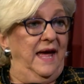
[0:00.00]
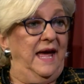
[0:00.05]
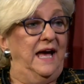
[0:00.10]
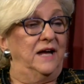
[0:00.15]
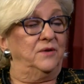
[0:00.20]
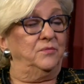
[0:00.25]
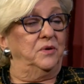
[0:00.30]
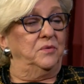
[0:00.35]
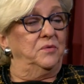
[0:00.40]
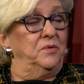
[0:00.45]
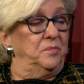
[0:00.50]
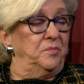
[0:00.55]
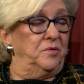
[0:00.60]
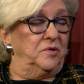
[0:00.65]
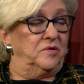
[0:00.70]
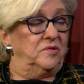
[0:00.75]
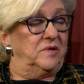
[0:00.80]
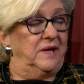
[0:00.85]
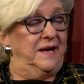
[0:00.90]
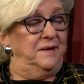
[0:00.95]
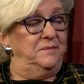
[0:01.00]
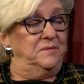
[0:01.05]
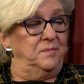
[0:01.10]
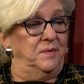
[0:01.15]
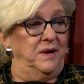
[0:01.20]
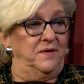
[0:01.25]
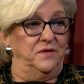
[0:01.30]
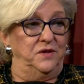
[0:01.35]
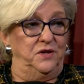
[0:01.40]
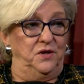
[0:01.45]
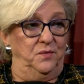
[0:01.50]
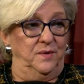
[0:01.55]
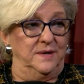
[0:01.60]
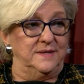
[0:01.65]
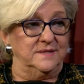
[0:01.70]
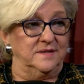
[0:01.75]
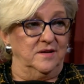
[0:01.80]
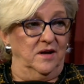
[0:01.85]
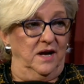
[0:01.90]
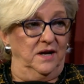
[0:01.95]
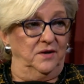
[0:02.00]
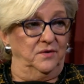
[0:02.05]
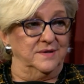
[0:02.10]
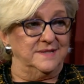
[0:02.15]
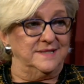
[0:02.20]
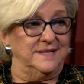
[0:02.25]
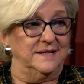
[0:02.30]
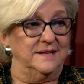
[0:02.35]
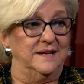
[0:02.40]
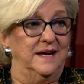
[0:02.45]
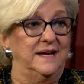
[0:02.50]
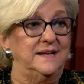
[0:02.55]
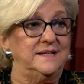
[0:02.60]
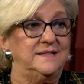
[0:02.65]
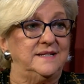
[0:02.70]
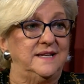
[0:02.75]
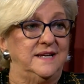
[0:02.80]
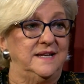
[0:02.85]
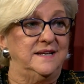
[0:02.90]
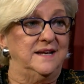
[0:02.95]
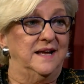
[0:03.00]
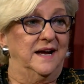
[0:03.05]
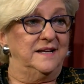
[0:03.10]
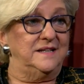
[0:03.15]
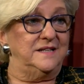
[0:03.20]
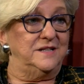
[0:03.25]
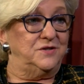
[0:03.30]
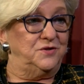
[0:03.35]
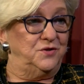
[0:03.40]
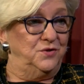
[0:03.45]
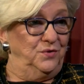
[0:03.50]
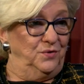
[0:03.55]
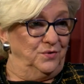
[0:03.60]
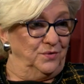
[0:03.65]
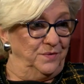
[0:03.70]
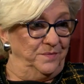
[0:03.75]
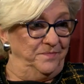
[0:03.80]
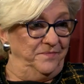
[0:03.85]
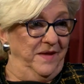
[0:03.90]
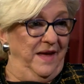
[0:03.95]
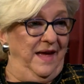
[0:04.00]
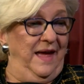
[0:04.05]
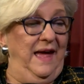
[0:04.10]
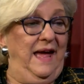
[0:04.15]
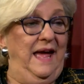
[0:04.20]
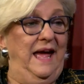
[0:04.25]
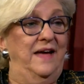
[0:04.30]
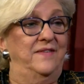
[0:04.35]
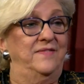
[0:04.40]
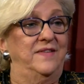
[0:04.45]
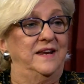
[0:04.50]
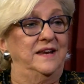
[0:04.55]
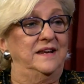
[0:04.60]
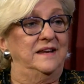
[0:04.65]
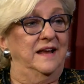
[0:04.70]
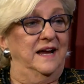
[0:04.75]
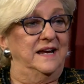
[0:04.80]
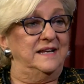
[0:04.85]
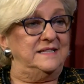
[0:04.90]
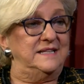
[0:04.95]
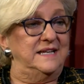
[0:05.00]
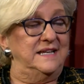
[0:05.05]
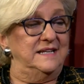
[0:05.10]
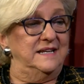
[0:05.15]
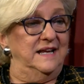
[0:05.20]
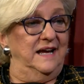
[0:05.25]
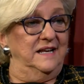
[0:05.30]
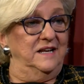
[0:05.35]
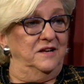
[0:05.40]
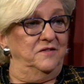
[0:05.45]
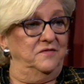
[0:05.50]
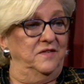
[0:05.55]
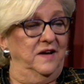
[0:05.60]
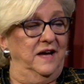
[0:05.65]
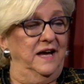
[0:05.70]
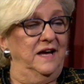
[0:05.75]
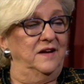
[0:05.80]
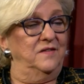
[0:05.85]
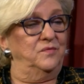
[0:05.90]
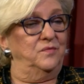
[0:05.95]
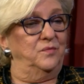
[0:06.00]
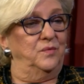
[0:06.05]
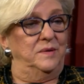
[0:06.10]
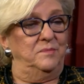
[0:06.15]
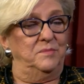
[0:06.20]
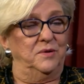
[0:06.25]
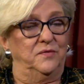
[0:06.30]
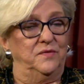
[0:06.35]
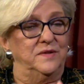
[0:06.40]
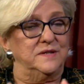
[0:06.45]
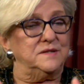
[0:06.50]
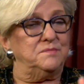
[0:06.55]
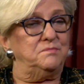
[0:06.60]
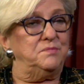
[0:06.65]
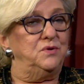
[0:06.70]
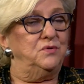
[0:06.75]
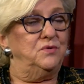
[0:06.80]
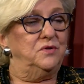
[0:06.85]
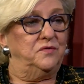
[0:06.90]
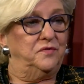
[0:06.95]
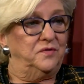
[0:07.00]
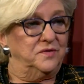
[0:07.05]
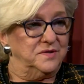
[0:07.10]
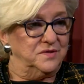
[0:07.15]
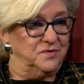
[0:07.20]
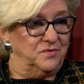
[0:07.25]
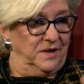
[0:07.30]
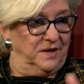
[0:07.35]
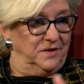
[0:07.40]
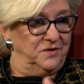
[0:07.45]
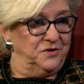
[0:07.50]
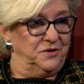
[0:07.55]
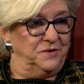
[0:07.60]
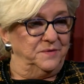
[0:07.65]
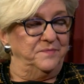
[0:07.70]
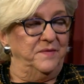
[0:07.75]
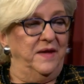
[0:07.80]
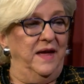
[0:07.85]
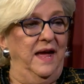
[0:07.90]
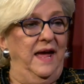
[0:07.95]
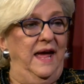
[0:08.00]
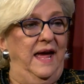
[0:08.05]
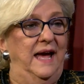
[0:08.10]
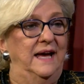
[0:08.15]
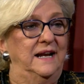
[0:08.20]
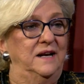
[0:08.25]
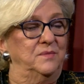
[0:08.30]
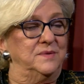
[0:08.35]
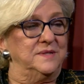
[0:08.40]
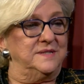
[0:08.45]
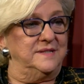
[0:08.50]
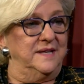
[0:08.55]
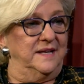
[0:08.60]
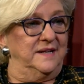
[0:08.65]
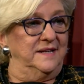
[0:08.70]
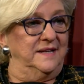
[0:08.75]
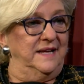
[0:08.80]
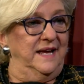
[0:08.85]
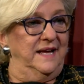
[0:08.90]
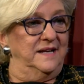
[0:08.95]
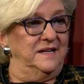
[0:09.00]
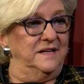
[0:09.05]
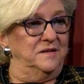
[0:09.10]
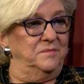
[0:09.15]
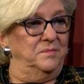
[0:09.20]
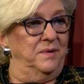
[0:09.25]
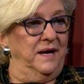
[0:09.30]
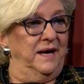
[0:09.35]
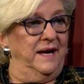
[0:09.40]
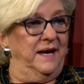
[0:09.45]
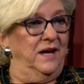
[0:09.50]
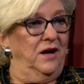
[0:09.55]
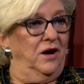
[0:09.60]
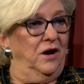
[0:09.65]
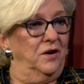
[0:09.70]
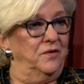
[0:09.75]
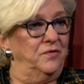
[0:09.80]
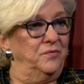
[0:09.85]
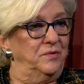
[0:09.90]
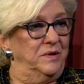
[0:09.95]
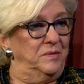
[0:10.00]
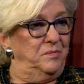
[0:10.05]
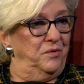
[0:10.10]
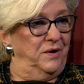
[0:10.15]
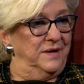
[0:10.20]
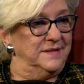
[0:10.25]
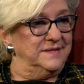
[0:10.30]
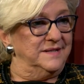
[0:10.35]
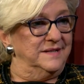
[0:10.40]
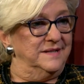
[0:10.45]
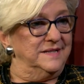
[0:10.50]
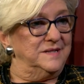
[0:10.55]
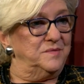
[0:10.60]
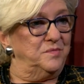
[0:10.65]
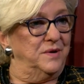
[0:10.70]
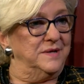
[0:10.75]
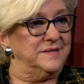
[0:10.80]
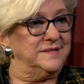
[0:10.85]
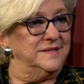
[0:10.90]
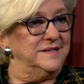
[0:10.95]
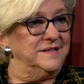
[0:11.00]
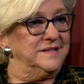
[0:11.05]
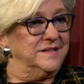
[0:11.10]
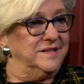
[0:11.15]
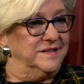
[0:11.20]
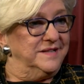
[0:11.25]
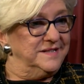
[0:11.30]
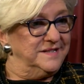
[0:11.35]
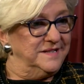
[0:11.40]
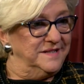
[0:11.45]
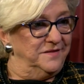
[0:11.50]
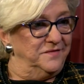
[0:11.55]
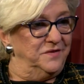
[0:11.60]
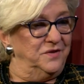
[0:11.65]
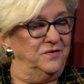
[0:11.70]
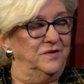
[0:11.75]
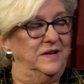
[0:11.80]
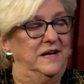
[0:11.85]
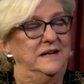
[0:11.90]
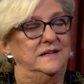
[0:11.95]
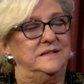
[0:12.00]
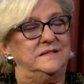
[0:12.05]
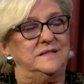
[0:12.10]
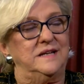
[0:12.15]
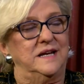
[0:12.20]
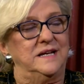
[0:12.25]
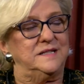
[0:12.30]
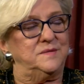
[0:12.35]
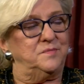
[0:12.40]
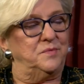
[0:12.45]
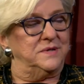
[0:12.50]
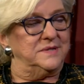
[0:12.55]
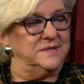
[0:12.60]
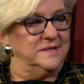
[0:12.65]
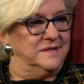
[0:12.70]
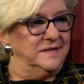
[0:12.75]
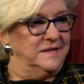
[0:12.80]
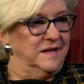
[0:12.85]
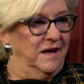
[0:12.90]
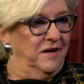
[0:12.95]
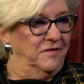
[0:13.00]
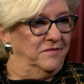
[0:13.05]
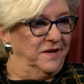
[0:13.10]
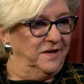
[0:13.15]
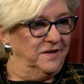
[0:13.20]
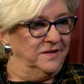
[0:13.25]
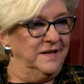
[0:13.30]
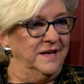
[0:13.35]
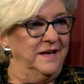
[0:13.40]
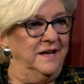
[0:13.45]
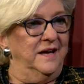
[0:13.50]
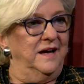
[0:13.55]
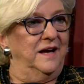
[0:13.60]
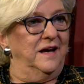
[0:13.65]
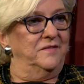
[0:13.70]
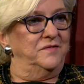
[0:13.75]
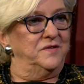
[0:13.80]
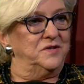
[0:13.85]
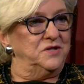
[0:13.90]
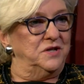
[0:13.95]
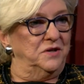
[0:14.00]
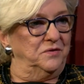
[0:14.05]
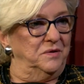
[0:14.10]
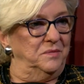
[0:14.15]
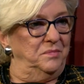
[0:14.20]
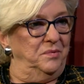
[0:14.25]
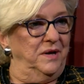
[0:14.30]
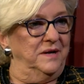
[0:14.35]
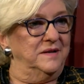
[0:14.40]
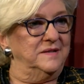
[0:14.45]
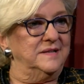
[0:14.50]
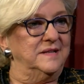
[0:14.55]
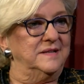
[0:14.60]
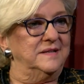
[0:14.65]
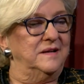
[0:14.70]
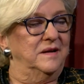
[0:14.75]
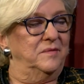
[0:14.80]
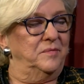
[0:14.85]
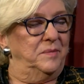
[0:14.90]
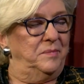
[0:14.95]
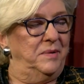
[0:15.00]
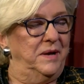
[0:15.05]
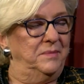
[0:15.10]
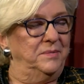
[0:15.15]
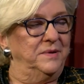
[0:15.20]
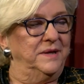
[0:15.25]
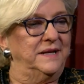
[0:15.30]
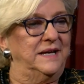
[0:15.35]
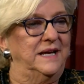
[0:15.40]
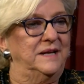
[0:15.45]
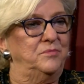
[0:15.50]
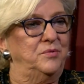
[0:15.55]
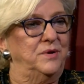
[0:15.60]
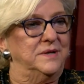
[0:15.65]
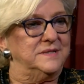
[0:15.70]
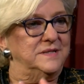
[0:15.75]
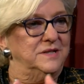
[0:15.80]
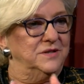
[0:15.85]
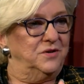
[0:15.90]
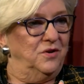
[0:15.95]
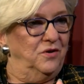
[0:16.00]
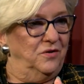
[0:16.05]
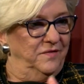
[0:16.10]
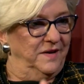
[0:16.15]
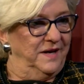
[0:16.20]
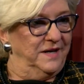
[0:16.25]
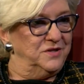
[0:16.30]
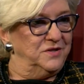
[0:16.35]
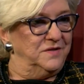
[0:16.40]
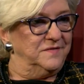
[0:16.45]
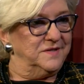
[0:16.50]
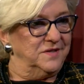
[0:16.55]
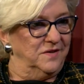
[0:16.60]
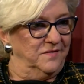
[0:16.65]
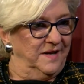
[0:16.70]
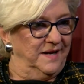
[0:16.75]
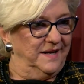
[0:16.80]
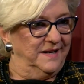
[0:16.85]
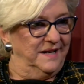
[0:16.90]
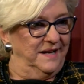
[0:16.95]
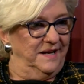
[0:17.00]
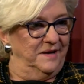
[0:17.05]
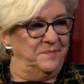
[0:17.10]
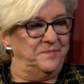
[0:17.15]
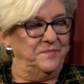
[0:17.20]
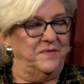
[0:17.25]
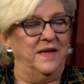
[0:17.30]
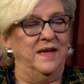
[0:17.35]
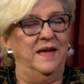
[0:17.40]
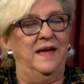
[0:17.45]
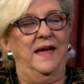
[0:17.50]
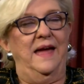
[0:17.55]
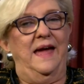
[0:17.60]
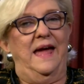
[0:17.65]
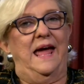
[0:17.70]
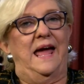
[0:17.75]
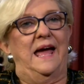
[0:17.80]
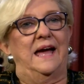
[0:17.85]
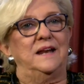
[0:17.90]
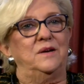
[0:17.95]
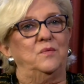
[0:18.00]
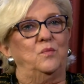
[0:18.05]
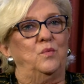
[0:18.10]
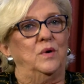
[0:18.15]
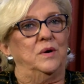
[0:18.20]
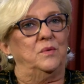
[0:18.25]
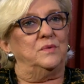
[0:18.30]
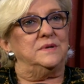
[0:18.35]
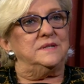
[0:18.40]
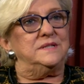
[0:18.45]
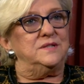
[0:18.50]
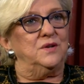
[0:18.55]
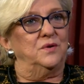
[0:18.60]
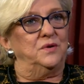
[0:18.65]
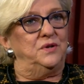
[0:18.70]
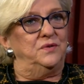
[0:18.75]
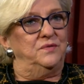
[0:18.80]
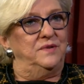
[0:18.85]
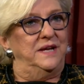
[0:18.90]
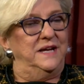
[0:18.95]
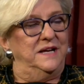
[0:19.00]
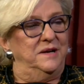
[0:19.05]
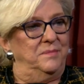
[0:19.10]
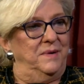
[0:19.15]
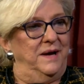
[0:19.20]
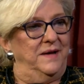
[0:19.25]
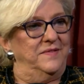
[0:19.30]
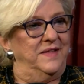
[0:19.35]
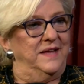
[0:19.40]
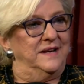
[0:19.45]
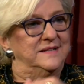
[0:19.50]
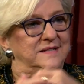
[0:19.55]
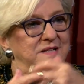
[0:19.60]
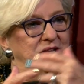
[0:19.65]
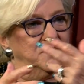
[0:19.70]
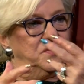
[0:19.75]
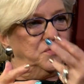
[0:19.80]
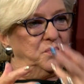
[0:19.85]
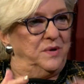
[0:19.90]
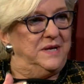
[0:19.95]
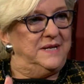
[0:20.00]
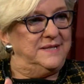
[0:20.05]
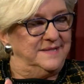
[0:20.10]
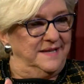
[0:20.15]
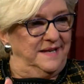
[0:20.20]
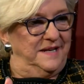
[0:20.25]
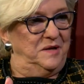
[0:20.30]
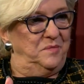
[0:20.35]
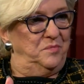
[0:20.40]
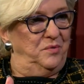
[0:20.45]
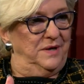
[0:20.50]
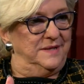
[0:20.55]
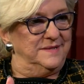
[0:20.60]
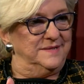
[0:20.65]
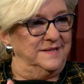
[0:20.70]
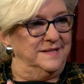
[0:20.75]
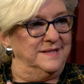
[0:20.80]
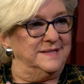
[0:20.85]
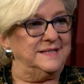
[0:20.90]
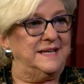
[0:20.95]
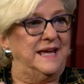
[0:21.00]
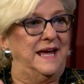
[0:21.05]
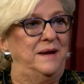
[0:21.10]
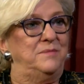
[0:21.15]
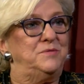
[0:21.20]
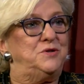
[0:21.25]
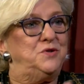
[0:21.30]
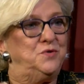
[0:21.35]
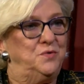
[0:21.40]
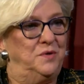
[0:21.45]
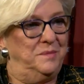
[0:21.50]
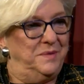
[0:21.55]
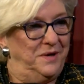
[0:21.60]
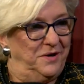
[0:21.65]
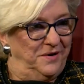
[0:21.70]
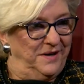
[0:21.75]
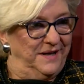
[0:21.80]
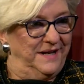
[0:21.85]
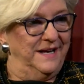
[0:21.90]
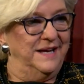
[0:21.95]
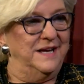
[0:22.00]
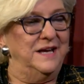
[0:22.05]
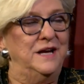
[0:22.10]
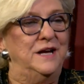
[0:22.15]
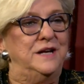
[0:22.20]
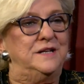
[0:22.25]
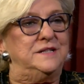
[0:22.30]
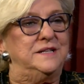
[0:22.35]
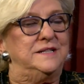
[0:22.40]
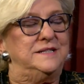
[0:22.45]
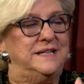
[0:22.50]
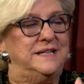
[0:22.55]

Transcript: And we were proclaimed by the U.S. Congress in 1992. And then in 1995, we built this beautiful structure, and it was dedicated by our 3 presidents, President Clinton of the United States, President Havel of the Czech Republic, and President Kovács of Slovakia. And what was so unique about that is that 3 sitting presidents came to America to